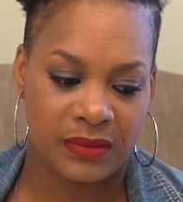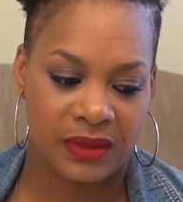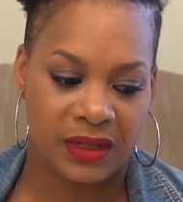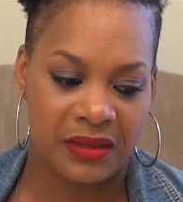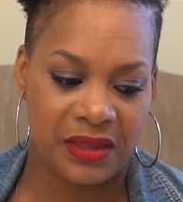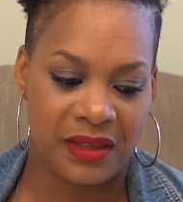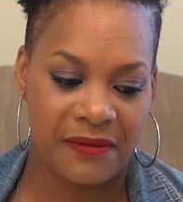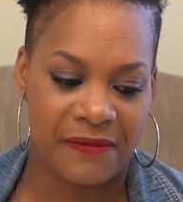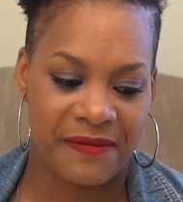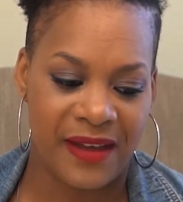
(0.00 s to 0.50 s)

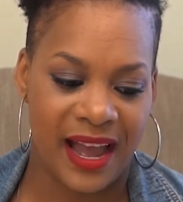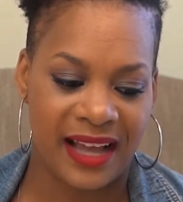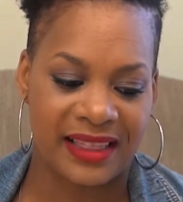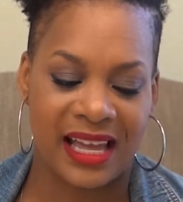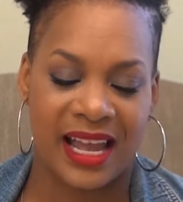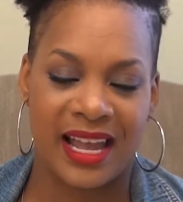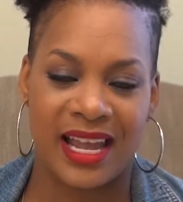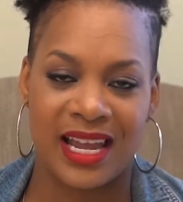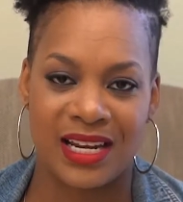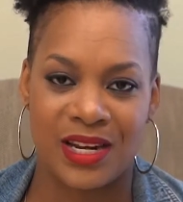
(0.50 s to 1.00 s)
the fact
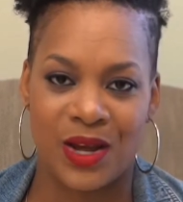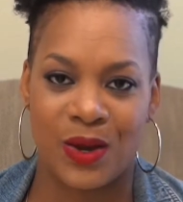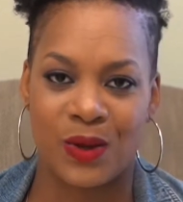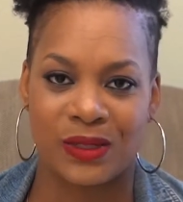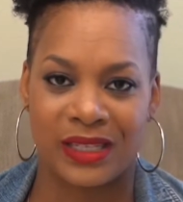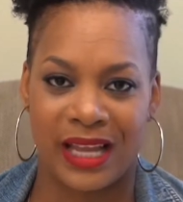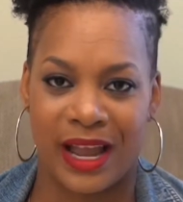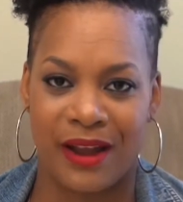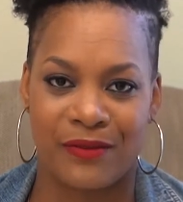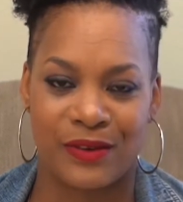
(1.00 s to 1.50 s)
that he
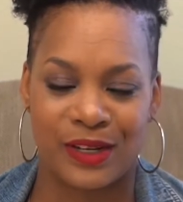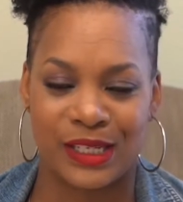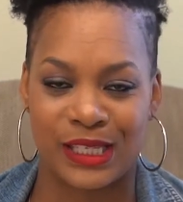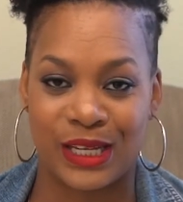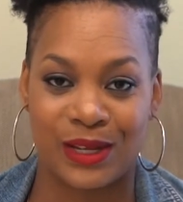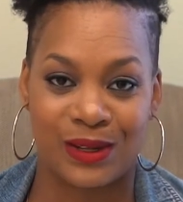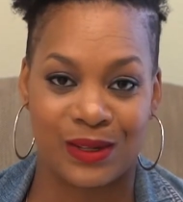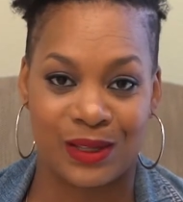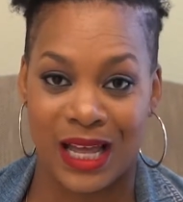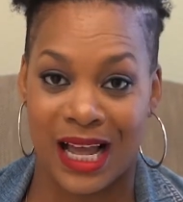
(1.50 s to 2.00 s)
knows every
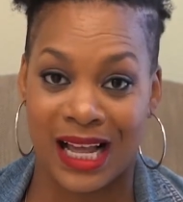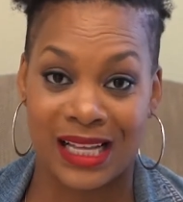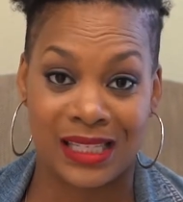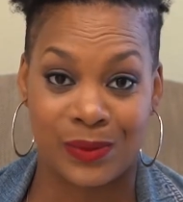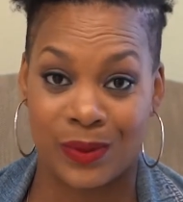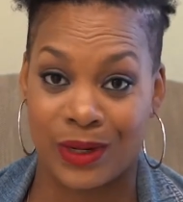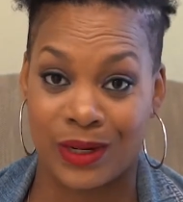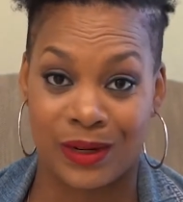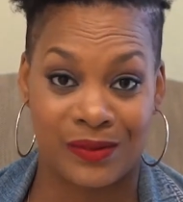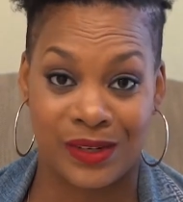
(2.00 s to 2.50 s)
single last
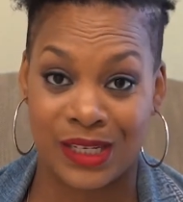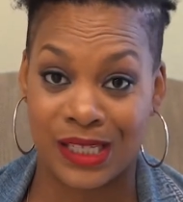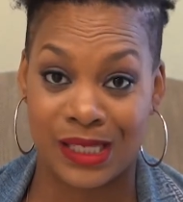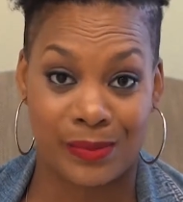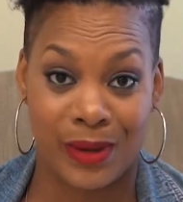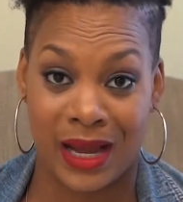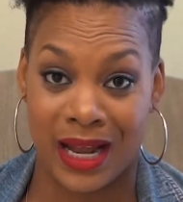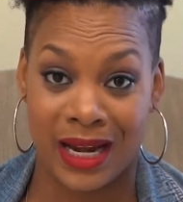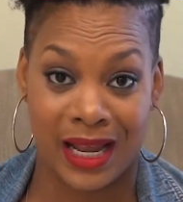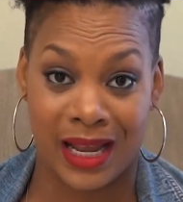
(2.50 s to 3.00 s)
one of us
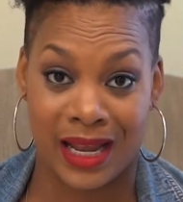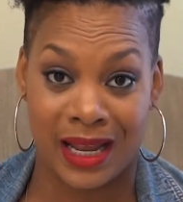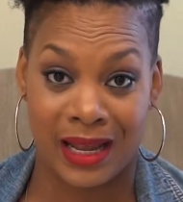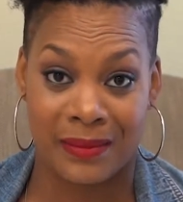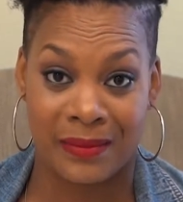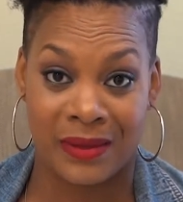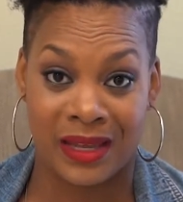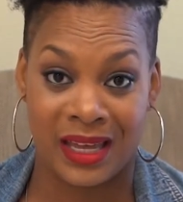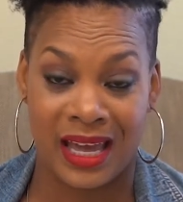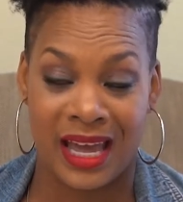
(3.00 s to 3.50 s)
by
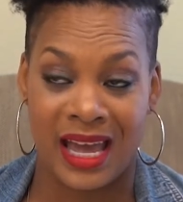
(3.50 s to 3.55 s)
name.